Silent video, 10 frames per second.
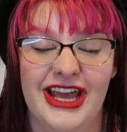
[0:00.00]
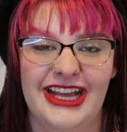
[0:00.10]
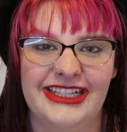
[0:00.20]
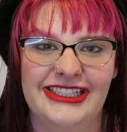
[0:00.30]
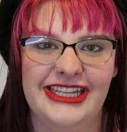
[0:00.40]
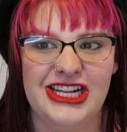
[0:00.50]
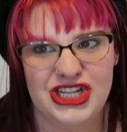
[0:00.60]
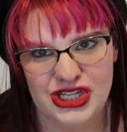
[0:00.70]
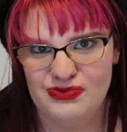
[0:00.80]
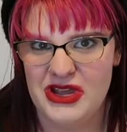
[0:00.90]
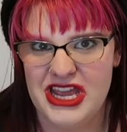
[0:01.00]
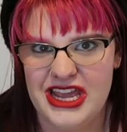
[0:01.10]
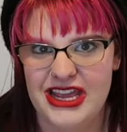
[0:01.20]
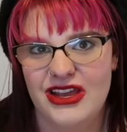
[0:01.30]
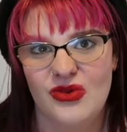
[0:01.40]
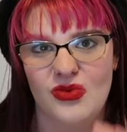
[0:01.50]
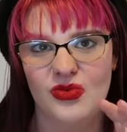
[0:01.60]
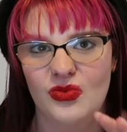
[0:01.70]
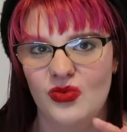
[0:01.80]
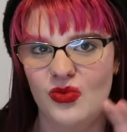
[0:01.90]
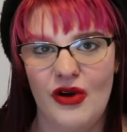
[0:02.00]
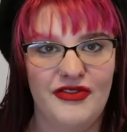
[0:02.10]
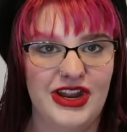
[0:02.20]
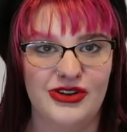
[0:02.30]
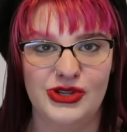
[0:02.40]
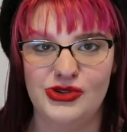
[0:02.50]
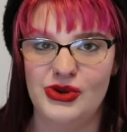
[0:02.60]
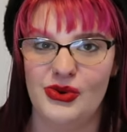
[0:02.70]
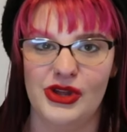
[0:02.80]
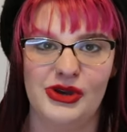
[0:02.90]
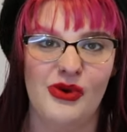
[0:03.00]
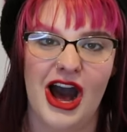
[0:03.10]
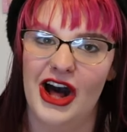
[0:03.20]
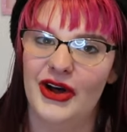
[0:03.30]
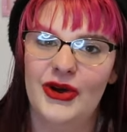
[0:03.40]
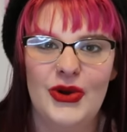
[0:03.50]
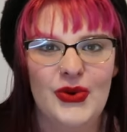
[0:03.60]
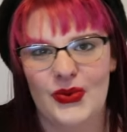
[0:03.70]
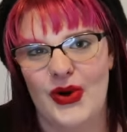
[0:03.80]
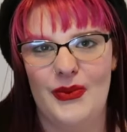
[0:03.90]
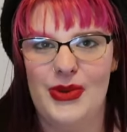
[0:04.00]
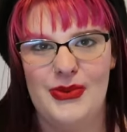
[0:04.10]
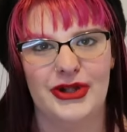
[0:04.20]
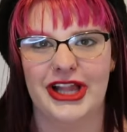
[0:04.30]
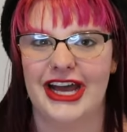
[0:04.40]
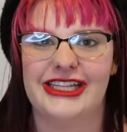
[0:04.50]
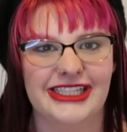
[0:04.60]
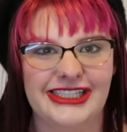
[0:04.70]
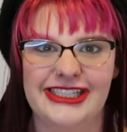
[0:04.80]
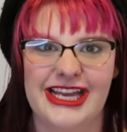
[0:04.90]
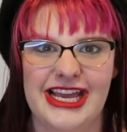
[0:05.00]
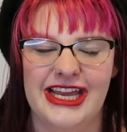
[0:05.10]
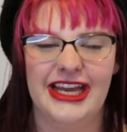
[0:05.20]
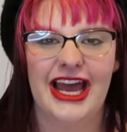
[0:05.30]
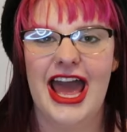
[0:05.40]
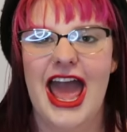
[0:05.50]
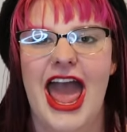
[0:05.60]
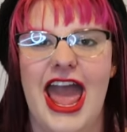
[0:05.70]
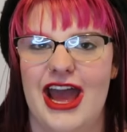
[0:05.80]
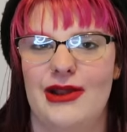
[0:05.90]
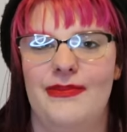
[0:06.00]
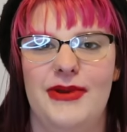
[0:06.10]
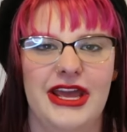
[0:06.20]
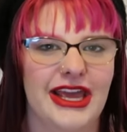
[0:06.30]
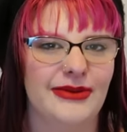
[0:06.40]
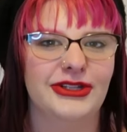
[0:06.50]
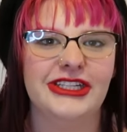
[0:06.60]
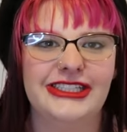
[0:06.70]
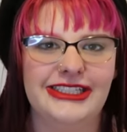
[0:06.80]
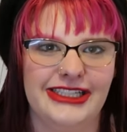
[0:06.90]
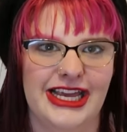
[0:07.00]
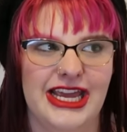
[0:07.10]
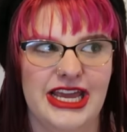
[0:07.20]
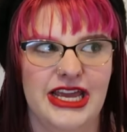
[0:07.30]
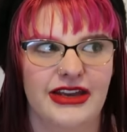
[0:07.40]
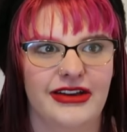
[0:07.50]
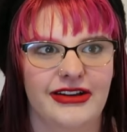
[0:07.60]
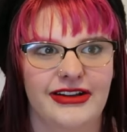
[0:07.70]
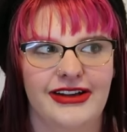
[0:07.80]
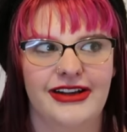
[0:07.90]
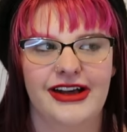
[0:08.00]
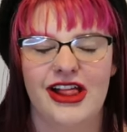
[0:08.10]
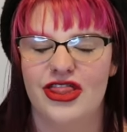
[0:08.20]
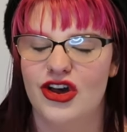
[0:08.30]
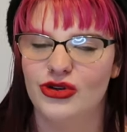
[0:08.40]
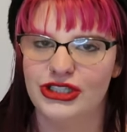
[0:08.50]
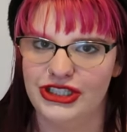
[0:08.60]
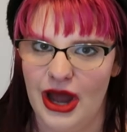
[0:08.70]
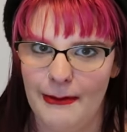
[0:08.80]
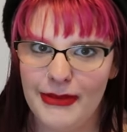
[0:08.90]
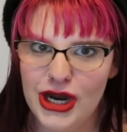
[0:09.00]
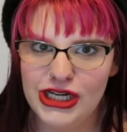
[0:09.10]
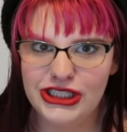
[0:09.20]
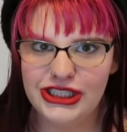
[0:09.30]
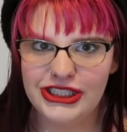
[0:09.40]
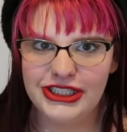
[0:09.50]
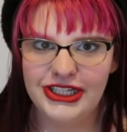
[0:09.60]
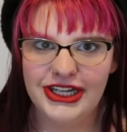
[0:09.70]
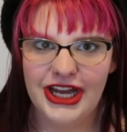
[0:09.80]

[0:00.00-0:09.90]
It teaches me what videos are doing really well, what people like to see, and being able to see those numbers